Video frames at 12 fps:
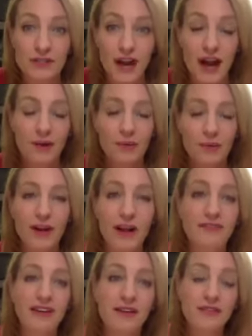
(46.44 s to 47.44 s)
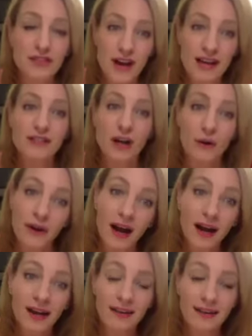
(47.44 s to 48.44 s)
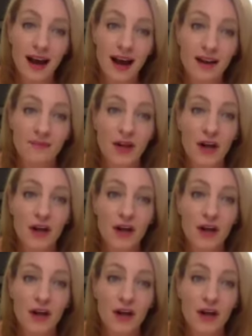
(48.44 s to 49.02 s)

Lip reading: We all have enough stress going on.